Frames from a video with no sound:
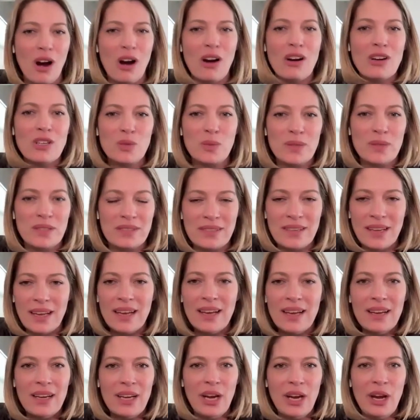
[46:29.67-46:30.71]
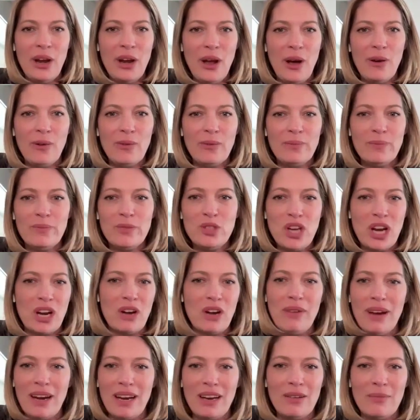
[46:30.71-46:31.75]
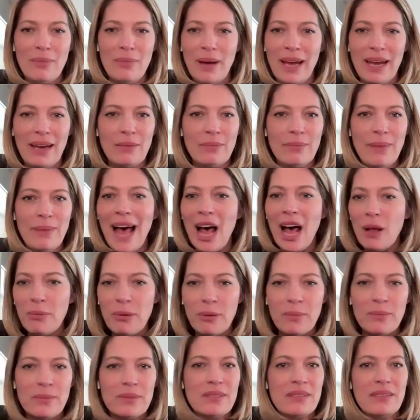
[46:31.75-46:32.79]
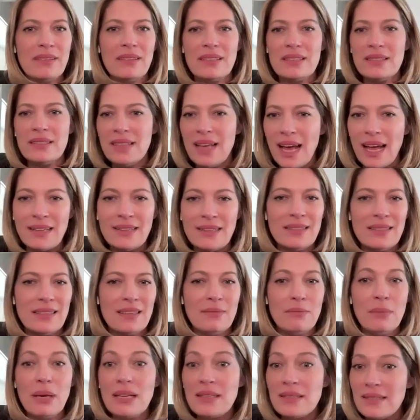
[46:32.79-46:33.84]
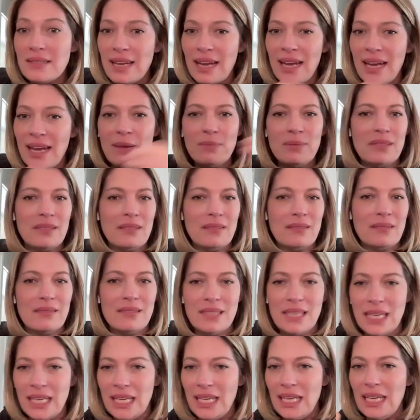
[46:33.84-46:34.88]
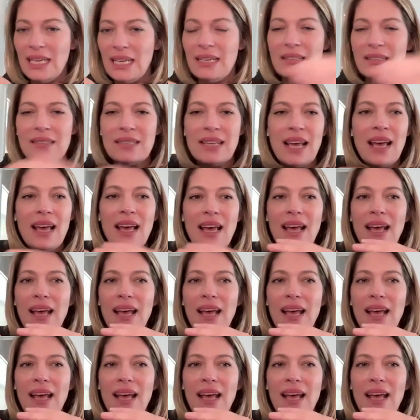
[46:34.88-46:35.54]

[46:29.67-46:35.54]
Ours was, you know, generated by albums and cassettes and mixtapes and CDs